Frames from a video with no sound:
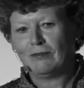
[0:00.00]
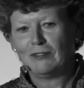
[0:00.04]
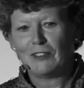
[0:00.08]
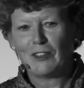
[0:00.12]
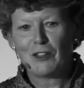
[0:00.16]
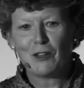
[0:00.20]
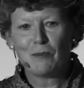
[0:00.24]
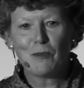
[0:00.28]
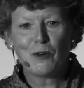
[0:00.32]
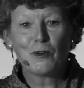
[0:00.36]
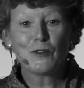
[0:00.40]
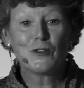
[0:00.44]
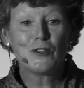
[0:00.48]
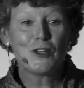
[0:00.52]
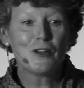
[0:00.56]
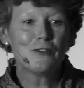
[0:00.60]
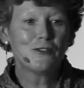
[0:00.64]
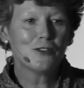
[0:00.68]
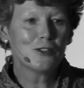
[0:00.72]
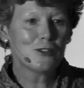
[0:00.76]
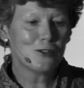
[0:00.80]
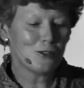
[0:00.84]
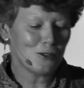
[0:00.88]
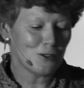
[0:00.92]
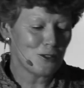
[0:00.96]
and the most
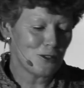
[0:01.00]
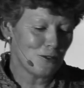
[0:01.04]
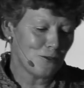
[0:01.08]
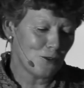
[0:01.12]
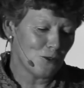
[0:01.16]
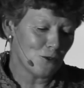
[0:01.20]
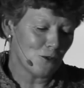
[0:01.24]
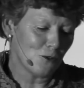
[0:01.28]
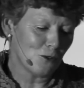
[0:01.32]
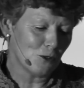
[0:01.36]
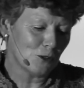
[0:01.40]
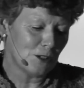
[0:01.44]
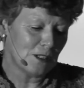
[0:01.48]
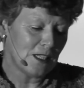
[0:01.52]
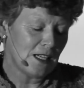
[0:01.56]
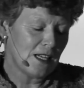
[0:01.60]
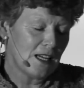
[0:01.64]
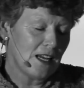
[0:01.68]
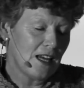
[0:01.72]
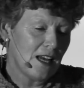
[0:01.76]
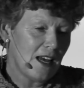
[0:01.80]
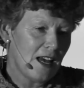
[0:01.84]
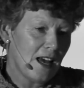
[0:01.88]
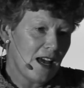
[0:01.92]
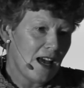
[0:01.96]
difficult of all.
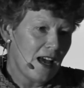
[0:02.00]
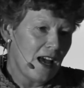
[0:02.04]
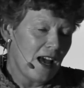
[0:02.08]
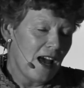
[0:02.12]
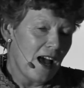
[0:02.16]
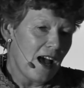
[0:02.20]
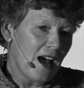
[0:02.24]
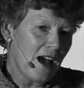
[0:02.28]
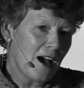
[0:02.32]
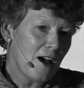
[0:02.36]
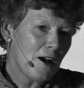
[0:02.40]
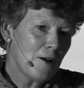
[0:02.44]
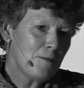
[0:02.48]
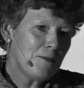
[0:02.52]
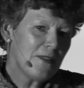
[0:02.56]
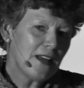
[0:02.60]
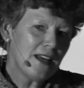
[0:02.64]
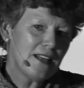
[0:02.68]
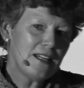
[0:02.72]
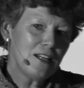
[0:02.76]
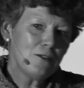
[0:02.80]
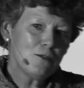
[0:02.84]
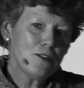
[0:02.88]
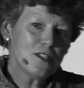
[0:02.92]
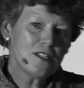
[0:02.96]

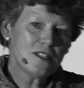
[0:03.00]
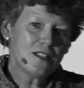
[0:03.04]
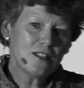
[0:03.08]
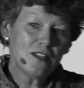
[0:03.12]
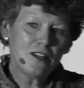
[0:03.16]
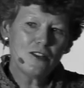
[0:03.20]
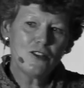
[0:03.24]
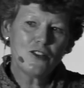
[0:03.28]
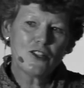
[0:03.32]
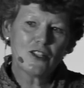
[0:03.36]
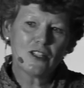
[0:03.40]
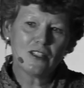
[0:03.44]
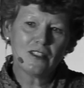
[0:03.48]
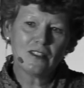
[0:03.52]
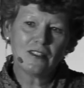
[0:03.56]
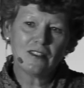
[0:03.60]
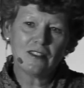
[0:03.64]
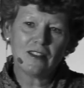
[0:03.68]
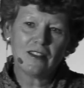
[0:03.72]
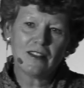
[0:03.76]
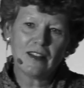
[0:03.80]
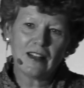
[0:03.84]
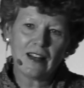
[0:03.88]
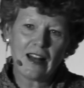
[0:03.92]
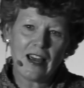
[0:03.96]
And it was the notion
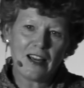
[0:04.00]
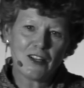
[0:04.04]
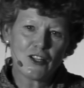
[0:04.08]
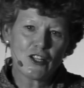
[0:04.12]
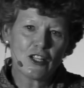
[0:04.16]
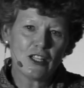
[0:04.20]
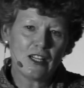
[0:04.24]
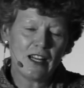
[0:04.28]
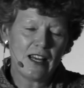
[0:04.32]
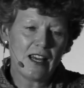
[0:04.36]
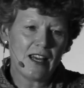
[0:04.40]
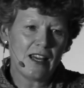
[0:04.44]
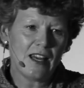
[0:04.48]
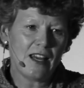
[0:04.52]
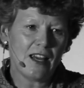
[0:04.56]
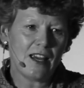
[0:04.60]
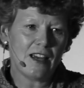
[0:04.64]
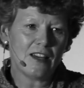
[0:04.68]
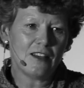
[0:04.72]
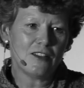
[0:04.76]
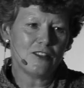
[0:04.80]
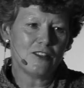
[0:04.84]
that actually,